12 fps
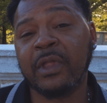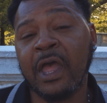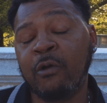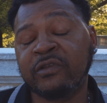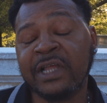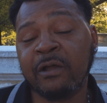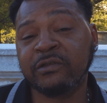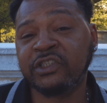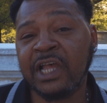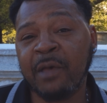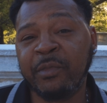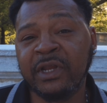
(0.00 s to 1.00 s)
I was out
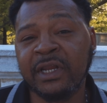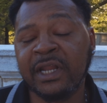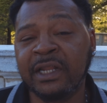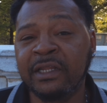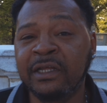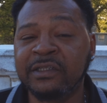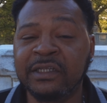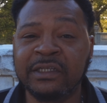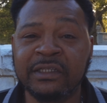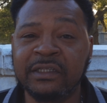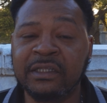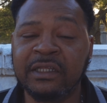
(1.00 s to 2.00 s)
shopping and I looked
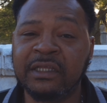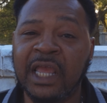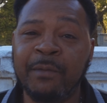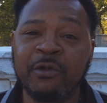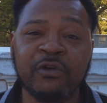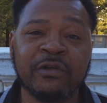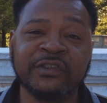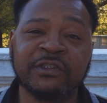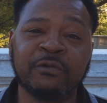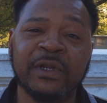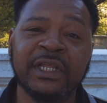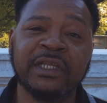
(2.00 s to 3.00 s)
and came across
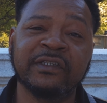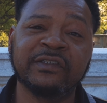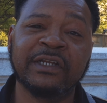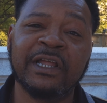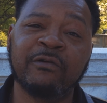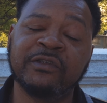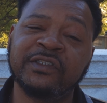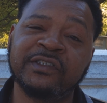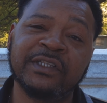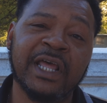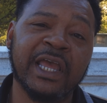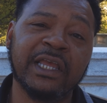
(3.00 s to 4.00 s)
the rings and I was
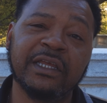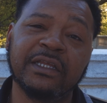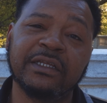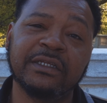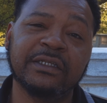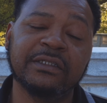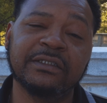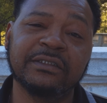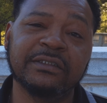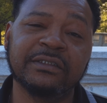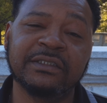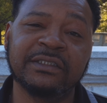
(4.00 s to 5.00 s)
just like,
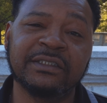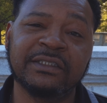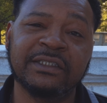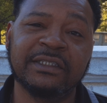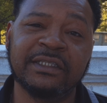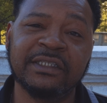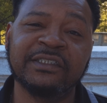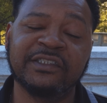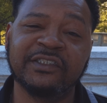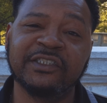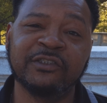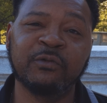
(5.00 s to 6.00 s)

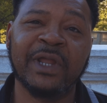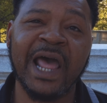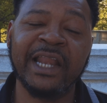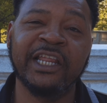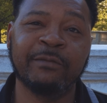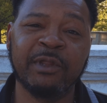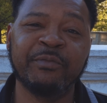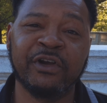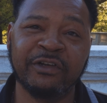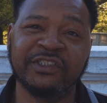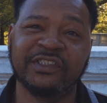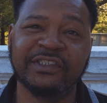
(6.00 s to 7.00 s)
this is what I need to be
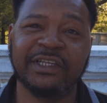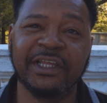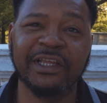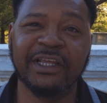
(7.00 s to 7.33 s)
purchasing